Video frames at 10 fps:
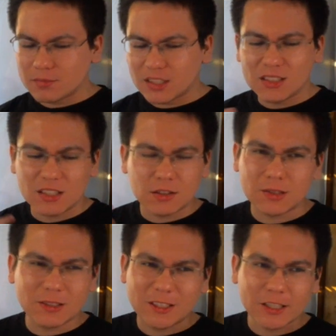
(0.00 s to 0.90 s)
This
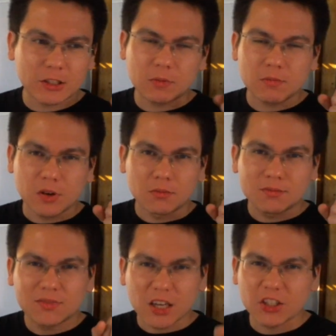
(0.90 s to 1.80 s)
is just
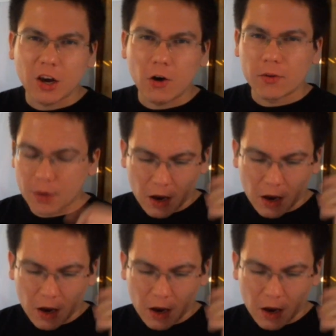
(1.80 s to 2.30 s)
touch and go.